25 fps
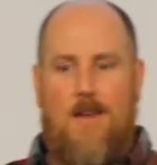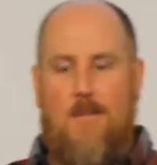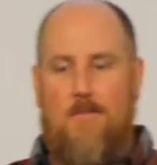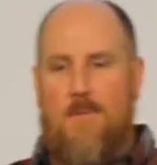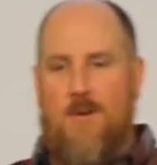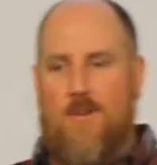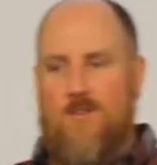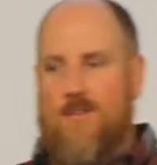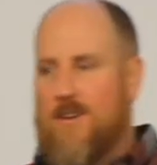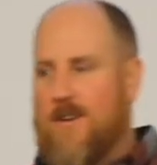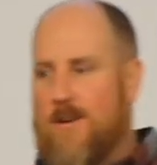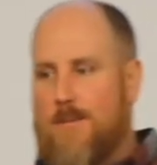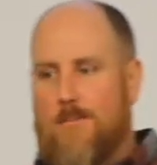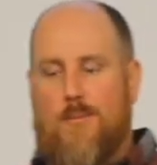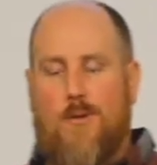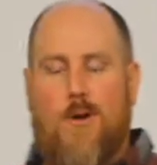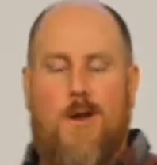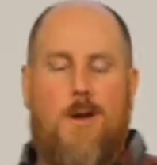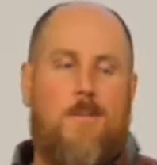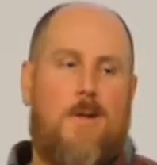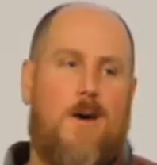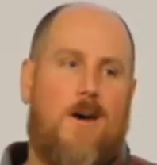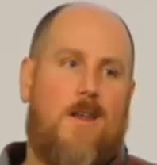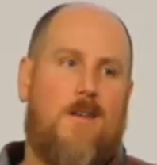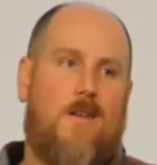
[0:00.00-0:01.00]
But she didn't
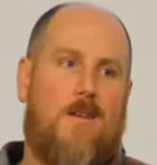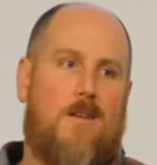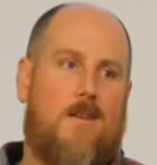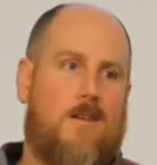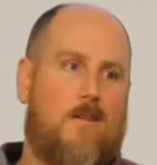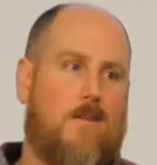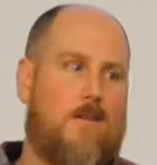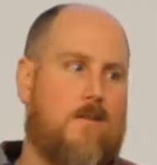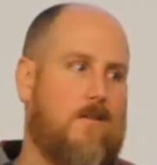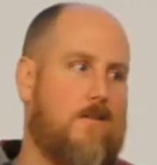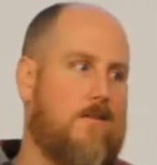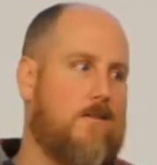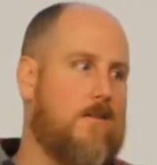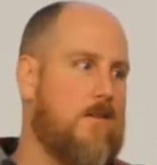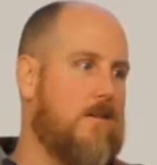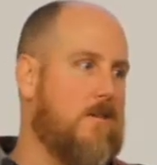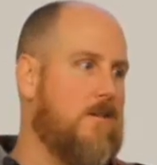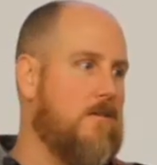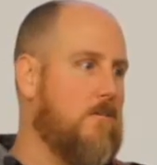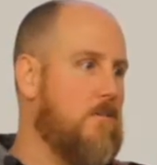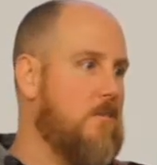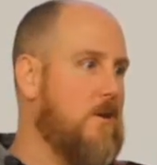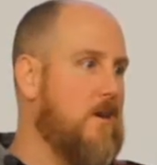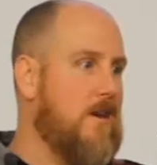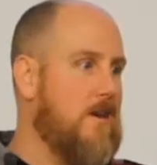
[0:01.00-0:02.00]
pray about it.
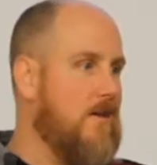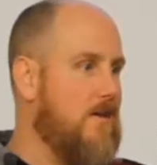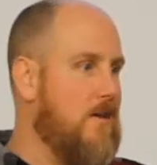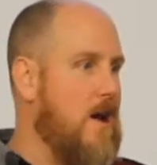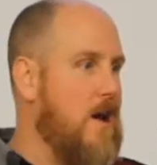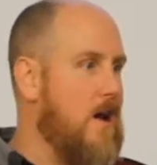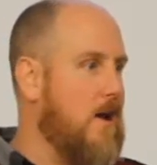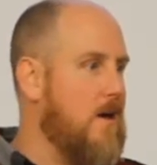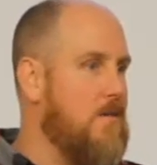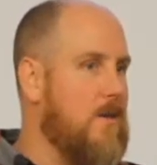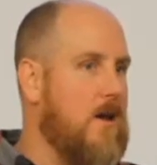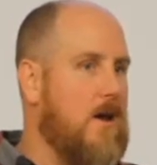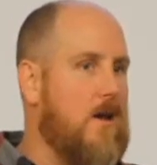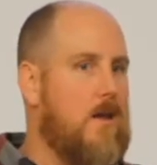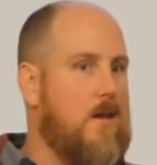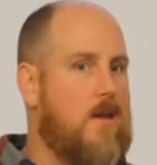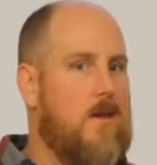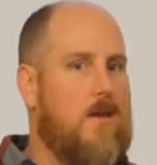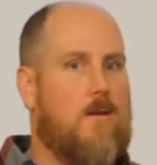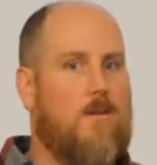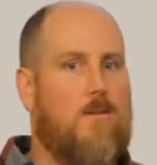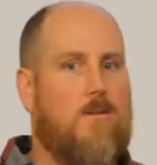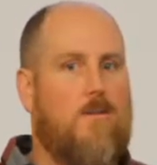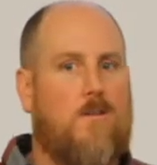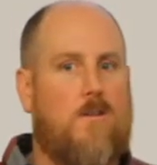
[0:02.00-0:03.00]
We didn't talk about it.
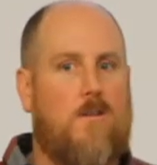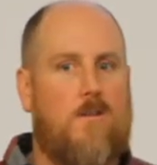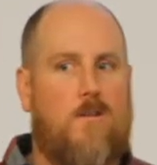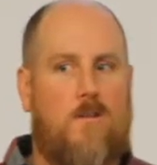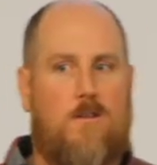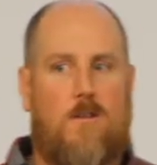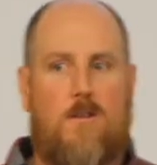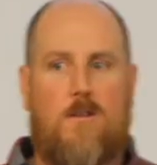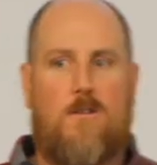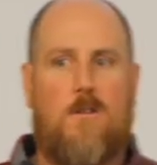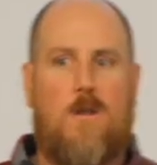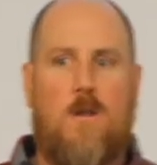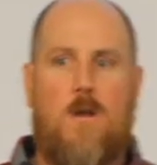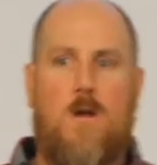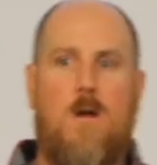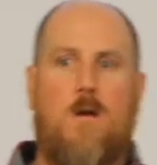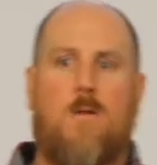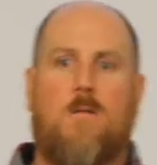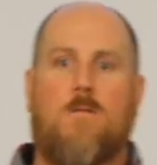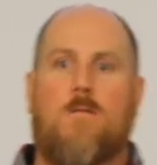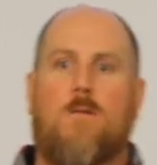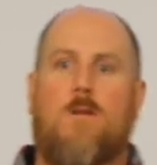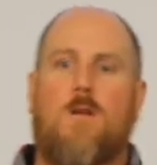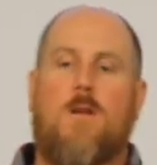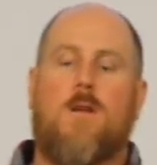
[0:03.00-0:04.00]
It was just she said no,
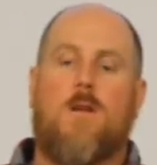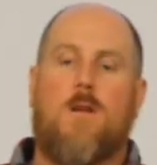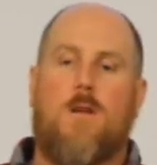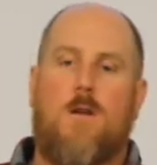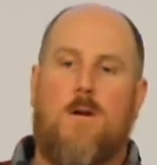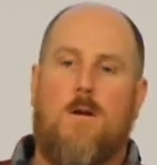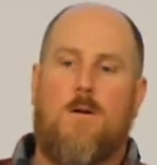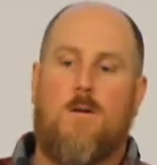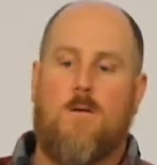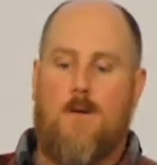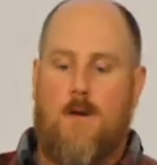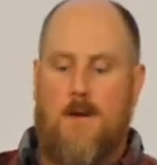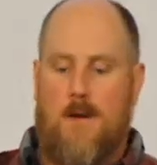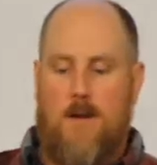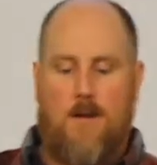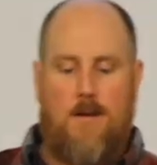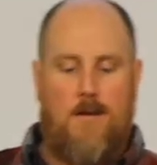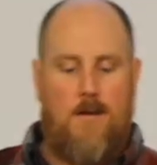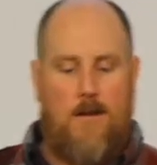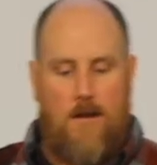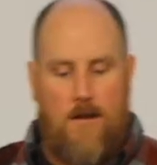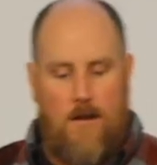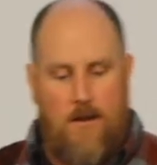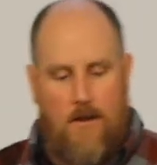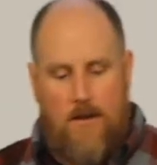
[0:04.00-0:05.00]
and
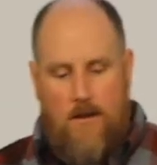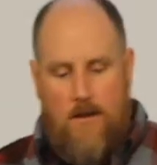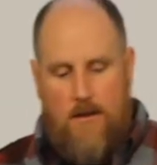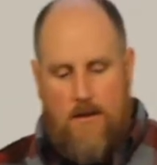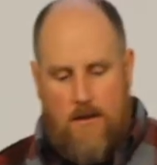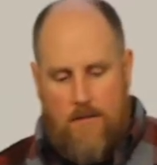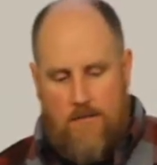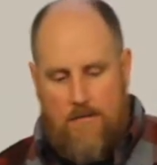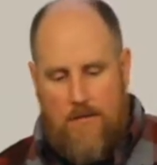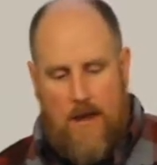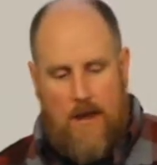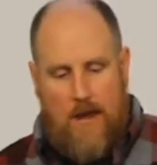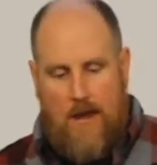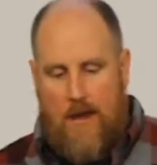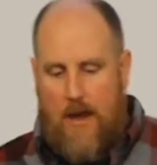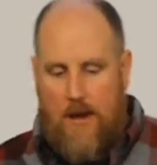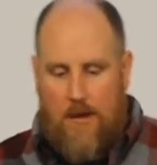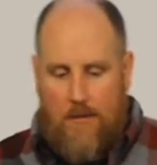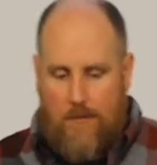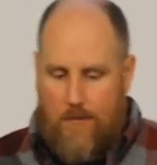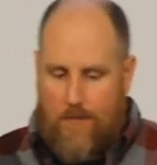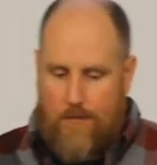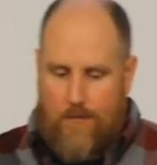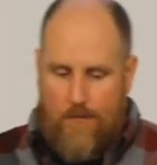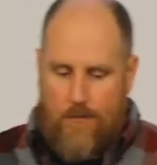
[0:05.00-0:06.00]
I kind
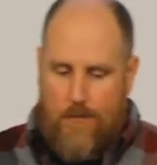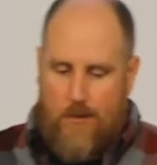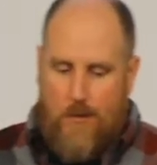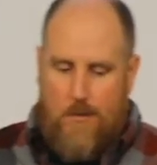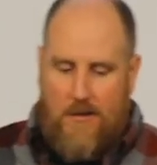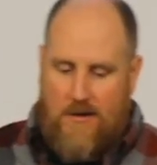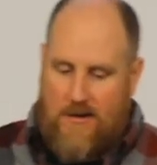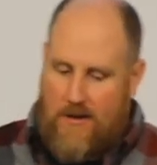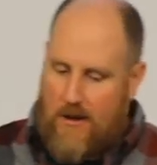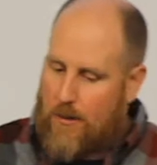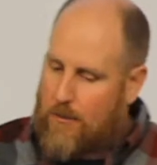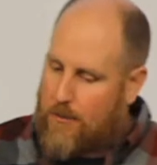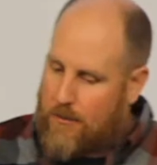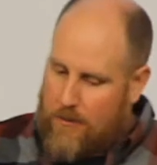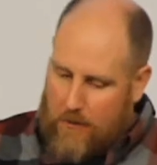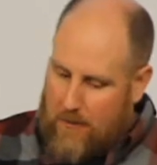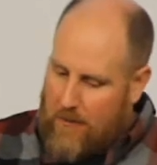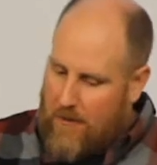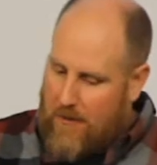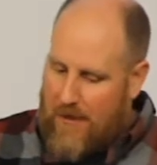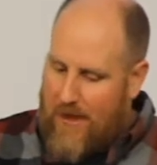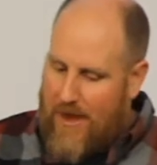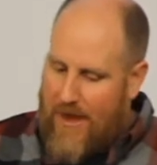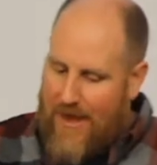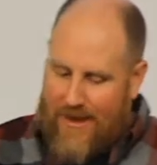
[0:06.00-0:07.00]
of put my tail between
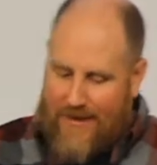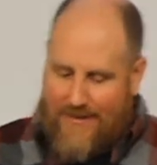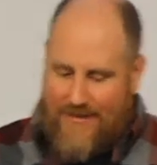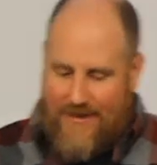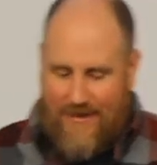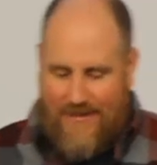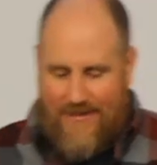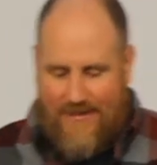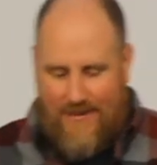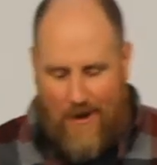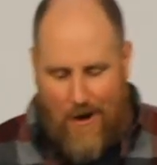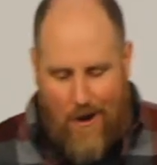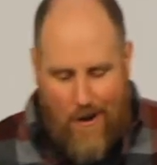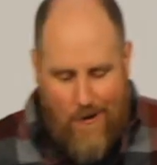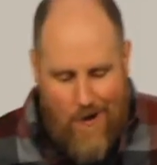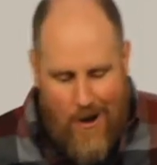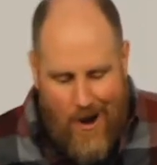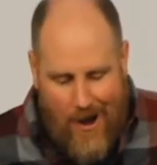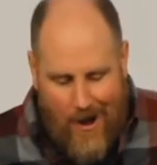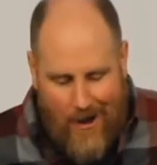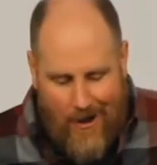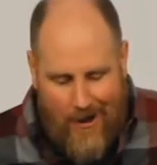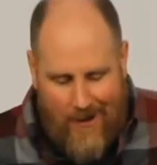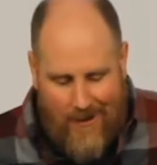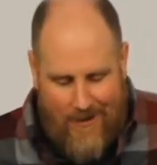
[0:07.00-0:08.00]
my legs and said, all
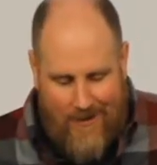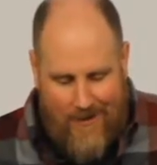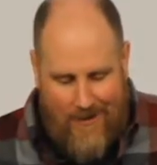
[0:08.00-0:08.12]
right.